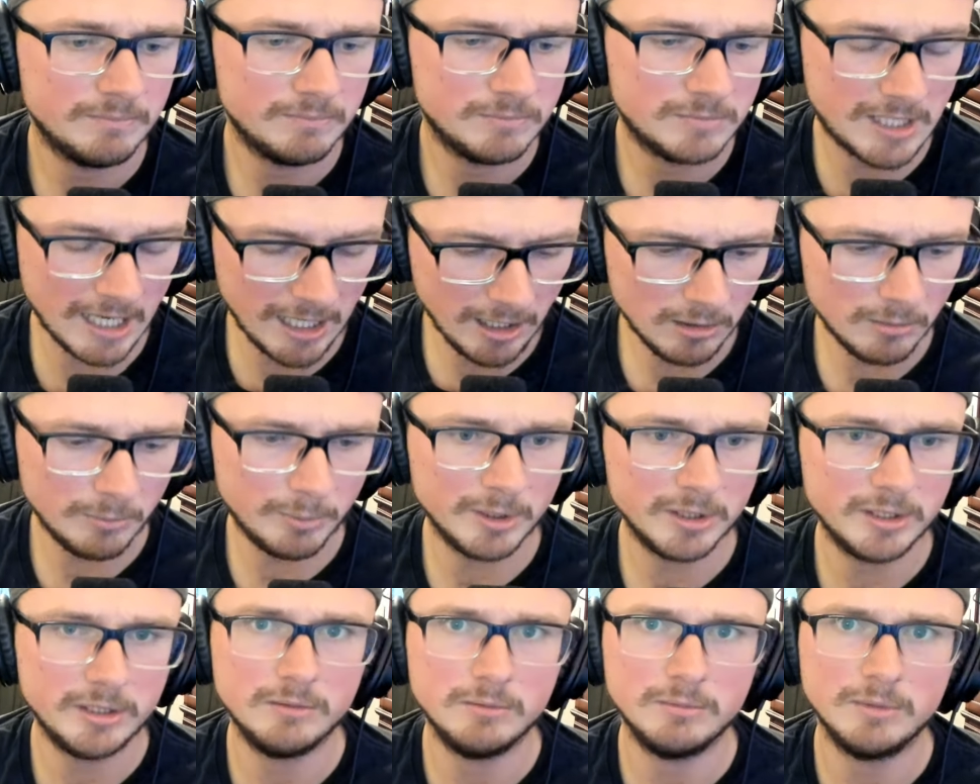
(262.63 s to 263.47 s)

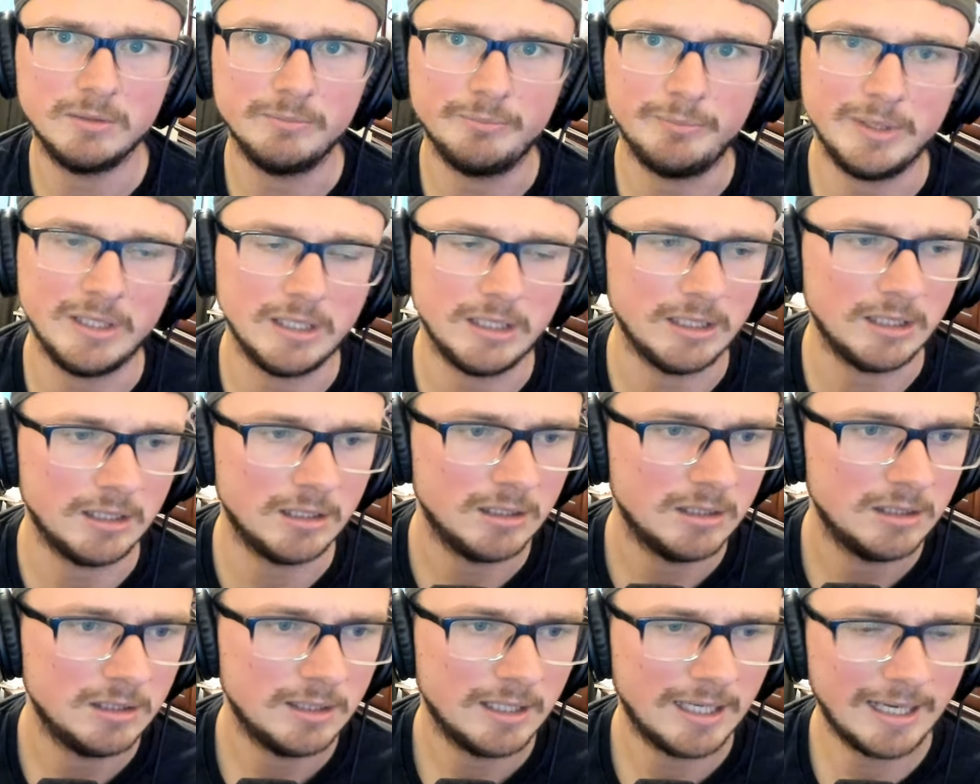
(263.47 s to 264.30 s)
Terrible human being.
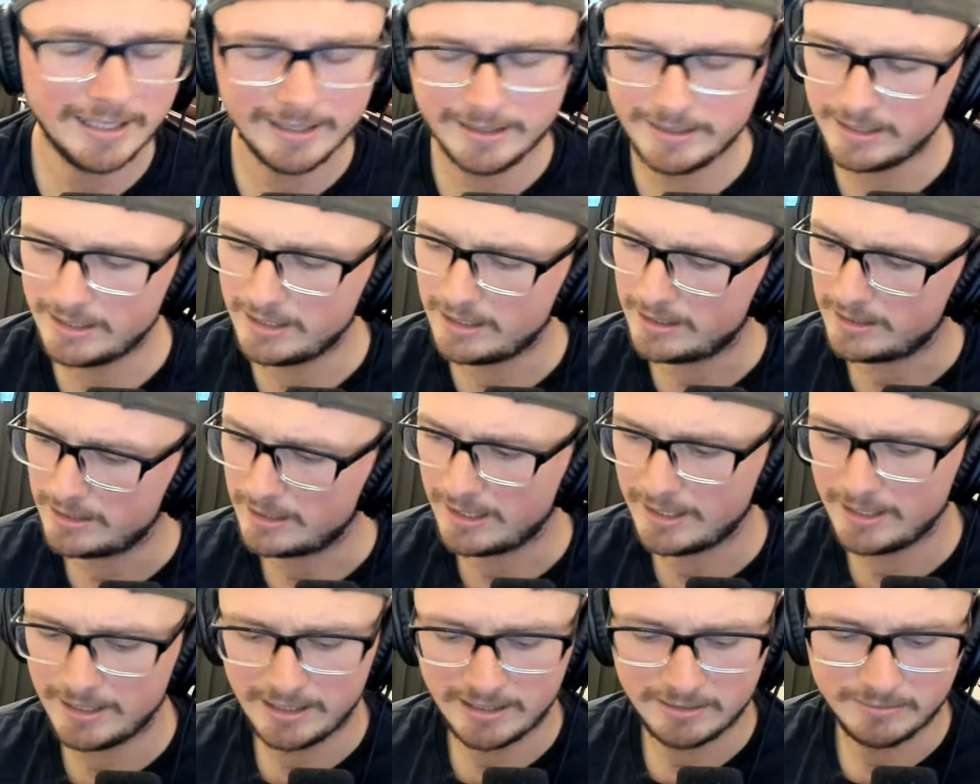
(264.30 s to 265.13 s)
I can't.
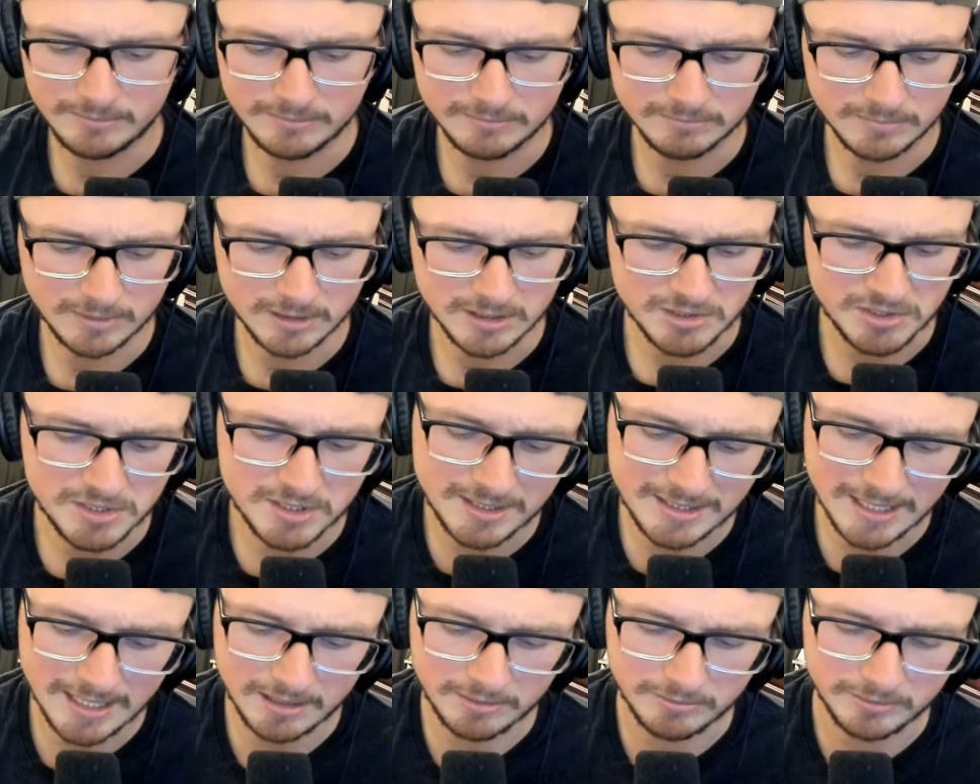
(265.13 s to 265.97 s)
I am
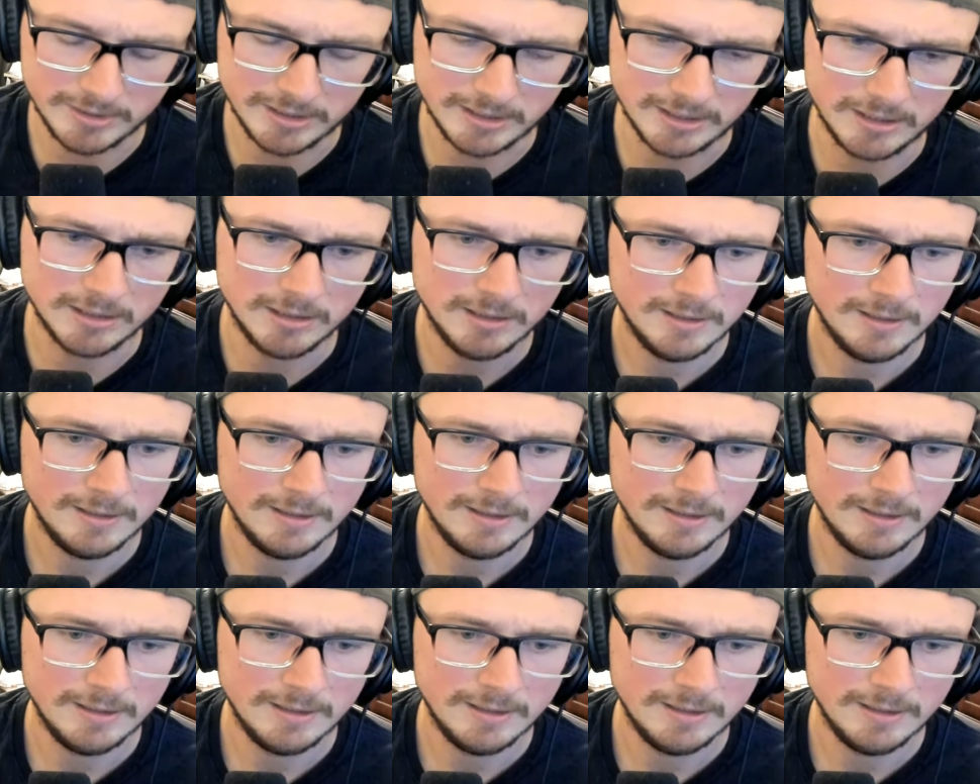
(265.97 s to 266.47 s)
astounded.